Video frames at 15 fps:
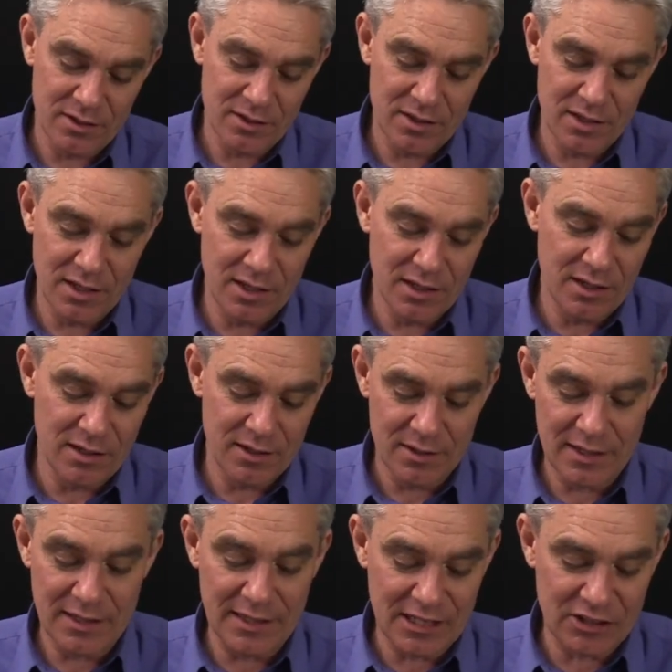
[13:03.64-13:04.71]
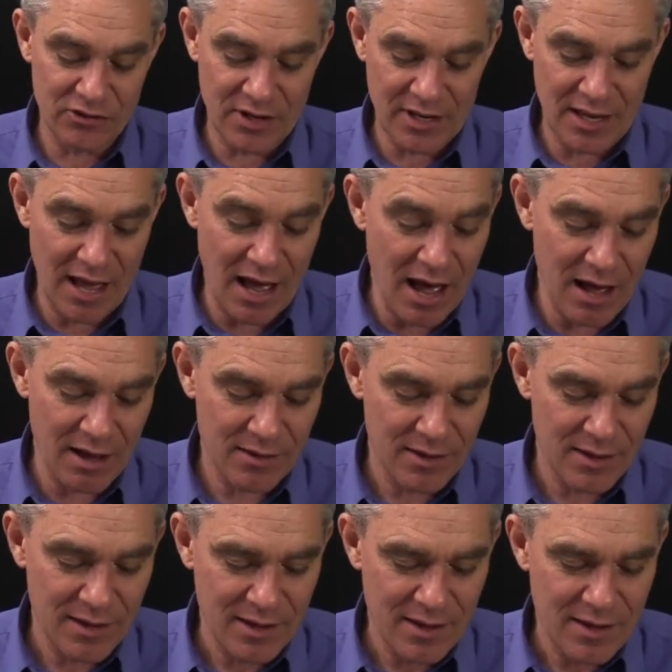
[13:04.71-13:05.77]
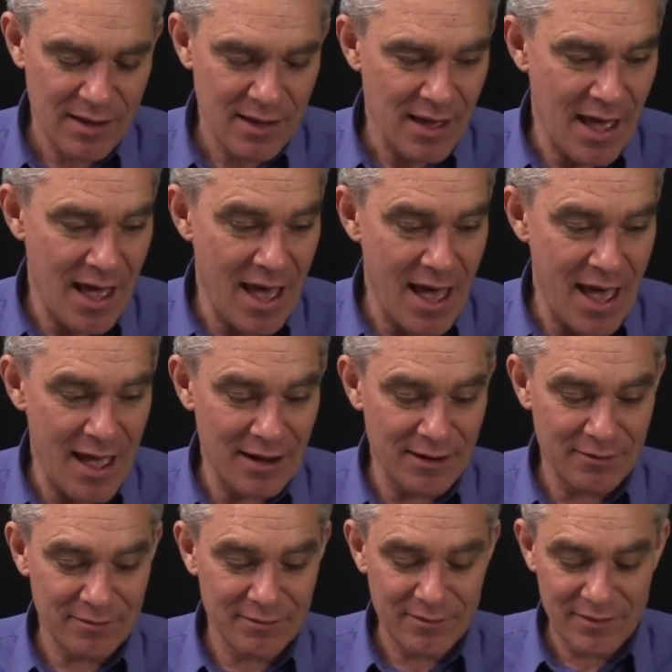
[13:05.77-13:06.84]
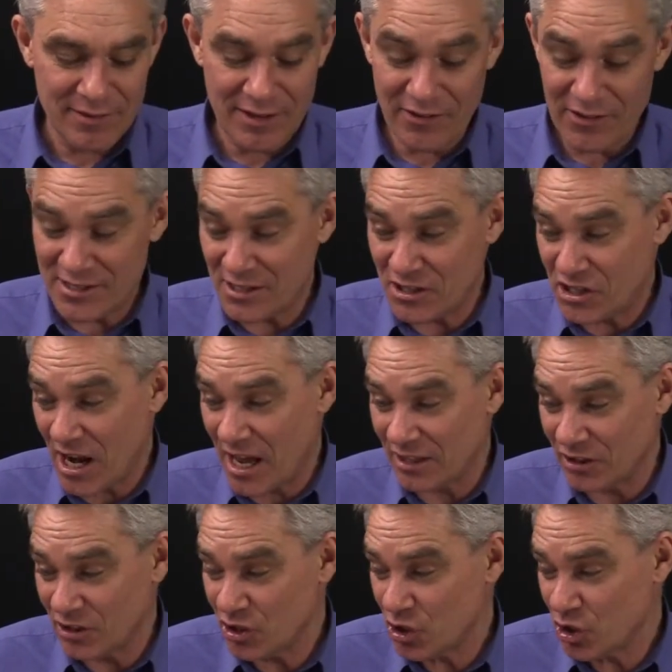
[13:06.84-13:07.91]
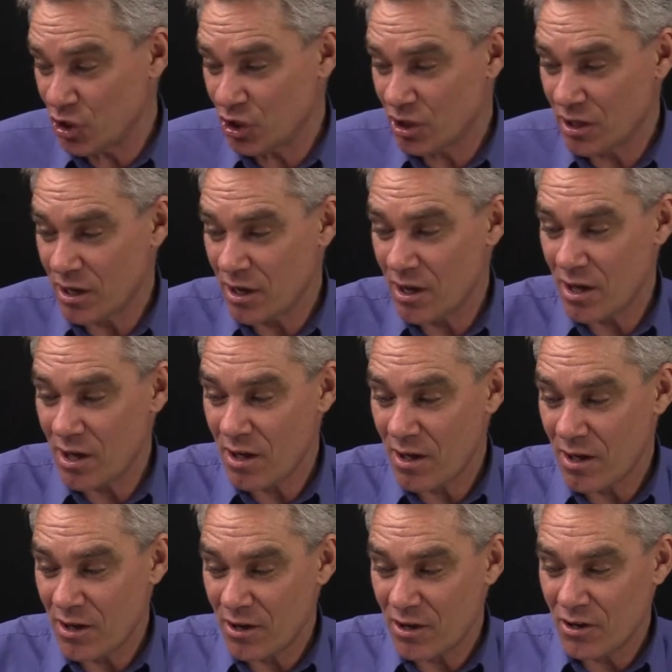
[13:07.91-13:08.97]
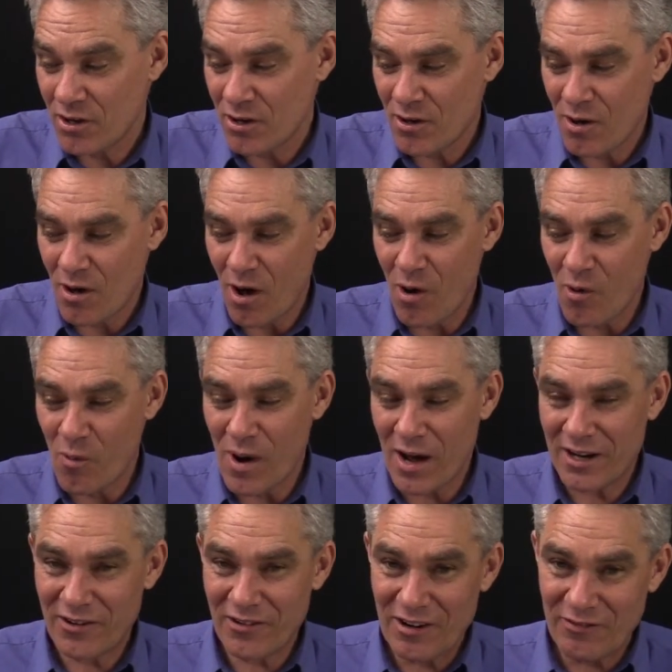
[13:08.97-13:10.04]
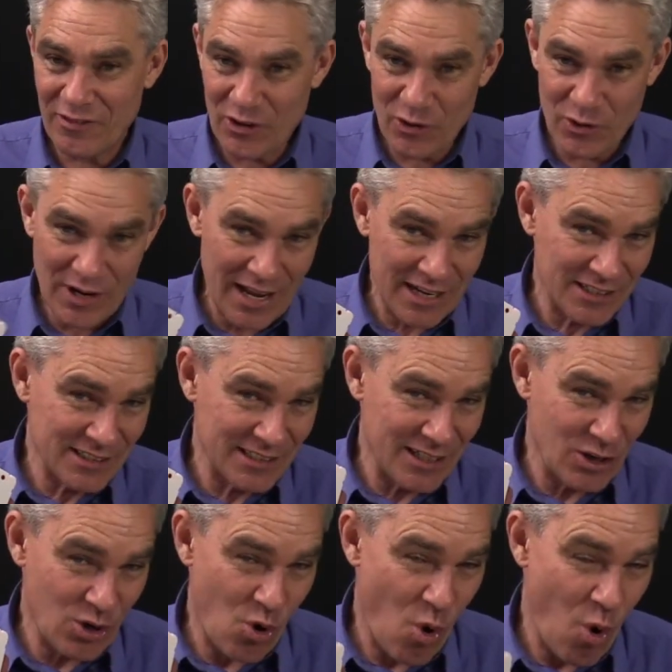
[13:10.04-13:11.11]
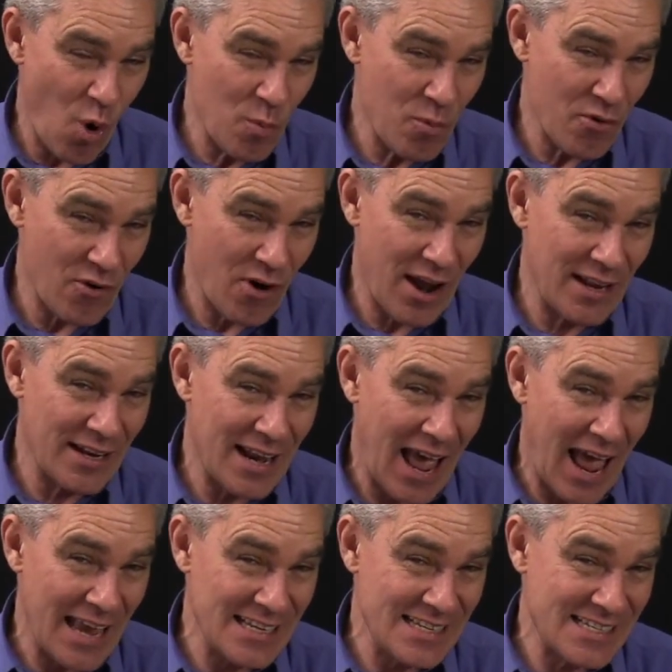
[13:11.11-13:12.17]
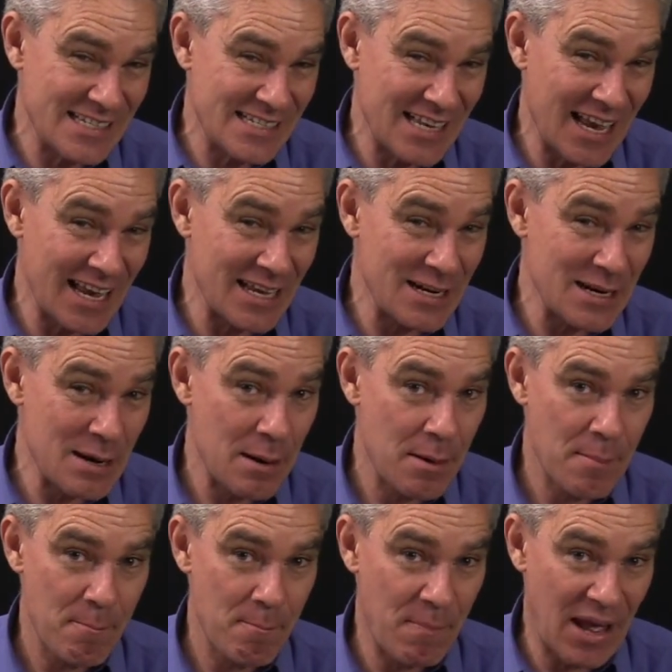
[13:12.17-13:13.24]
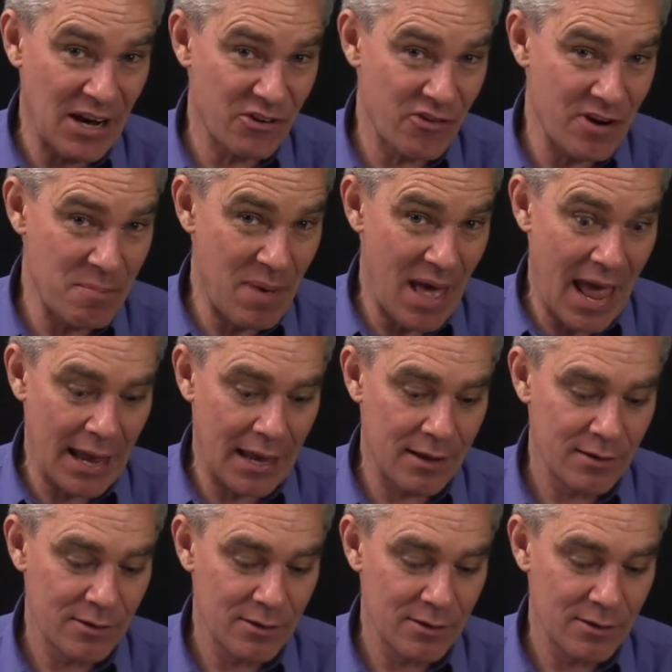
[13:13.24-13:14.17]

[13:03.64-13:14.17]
the electric car, and there is a challenge. I wonder if you could actually incorporate a second battery pack.